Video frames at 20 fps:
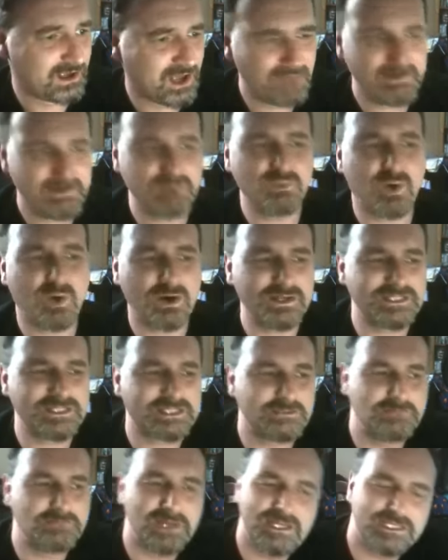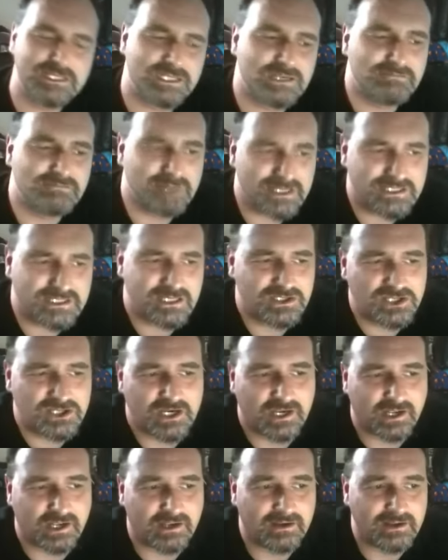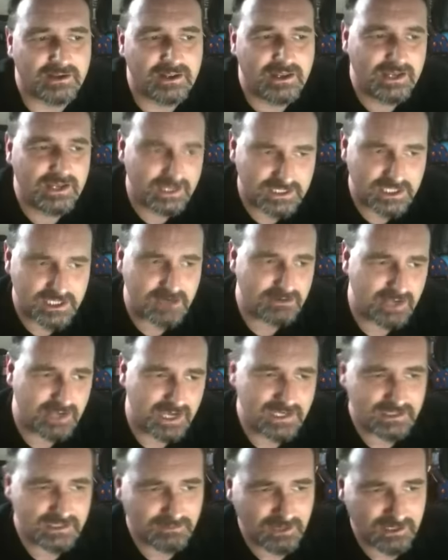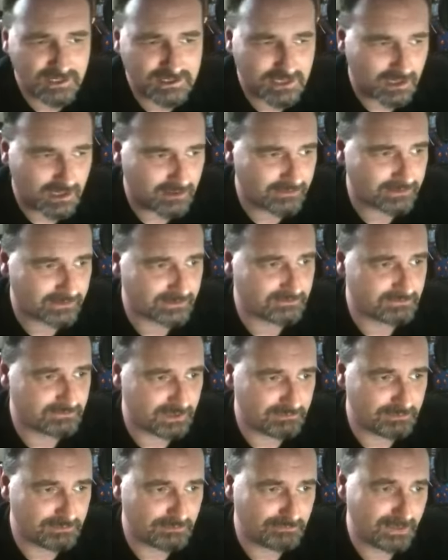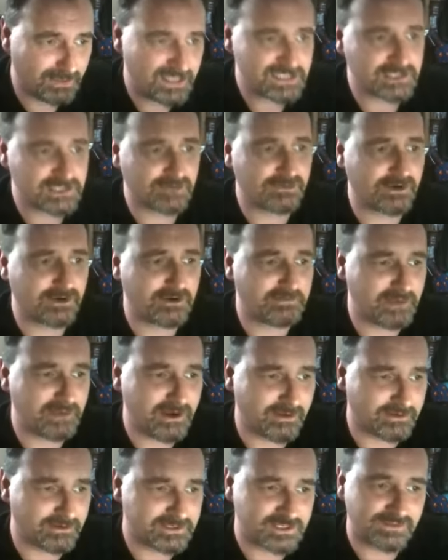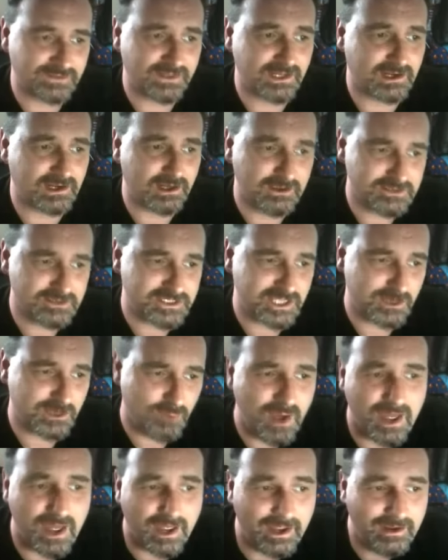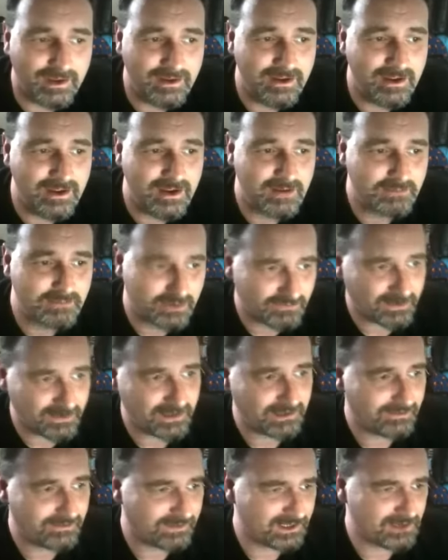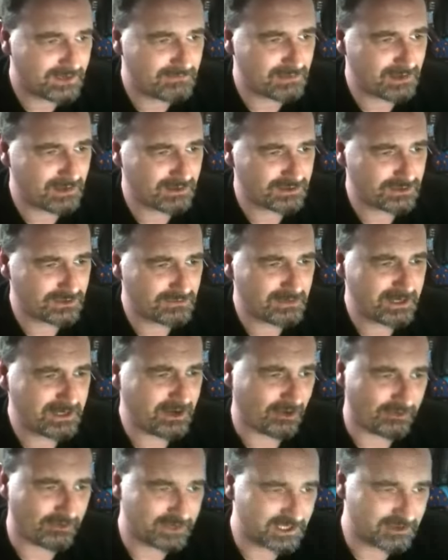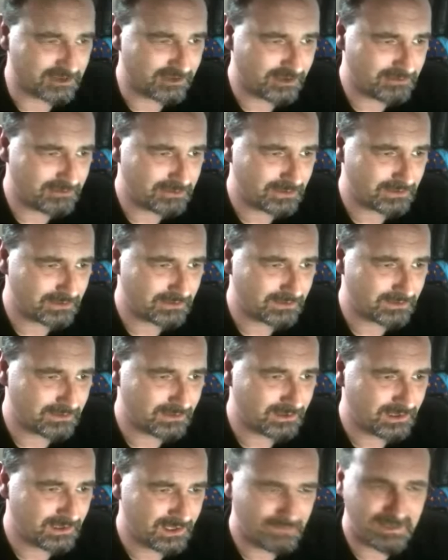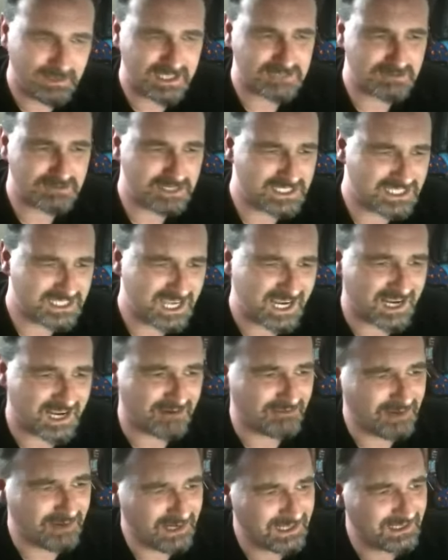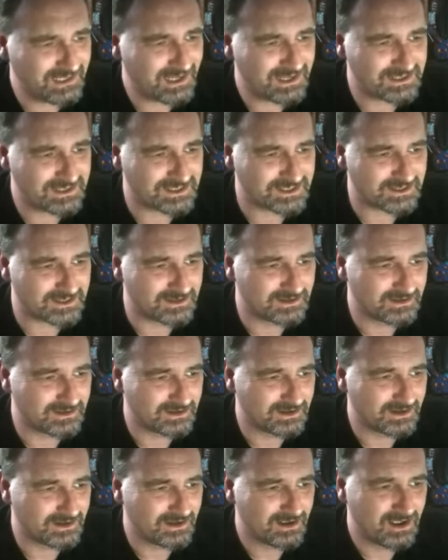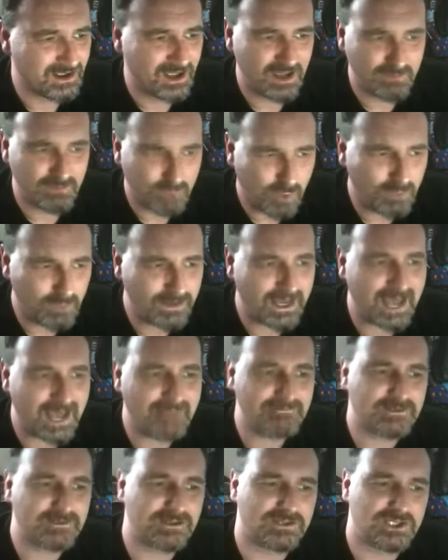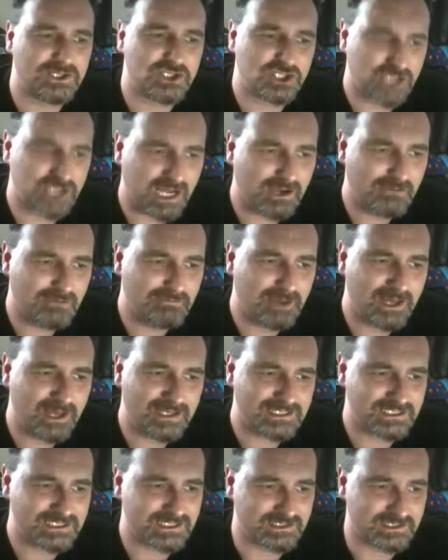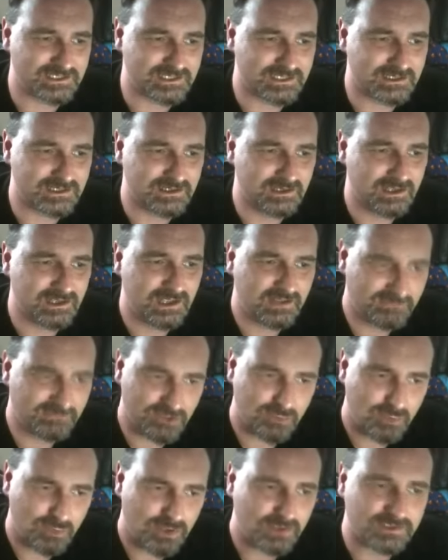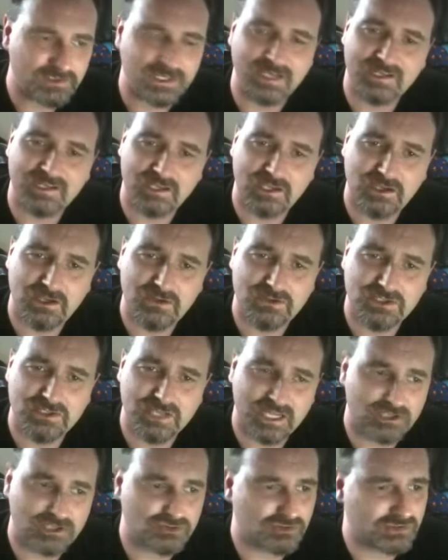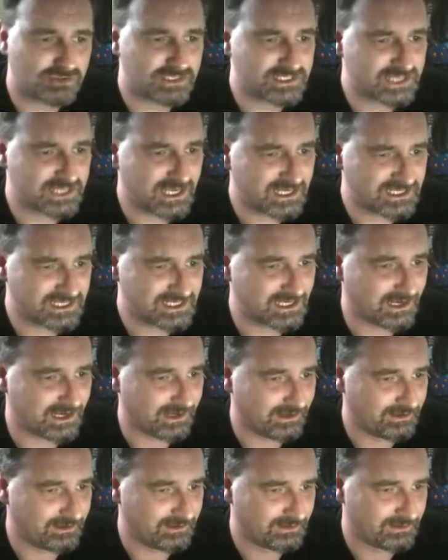I mean, what is the PC message here? It's okay to be intolerant of people based on their appearance and their clothes they wear, providing they don't belong to a minority group. It makes me sick, it really does. And what would happen to these shallow bastards if the world hit a huge natural disaster?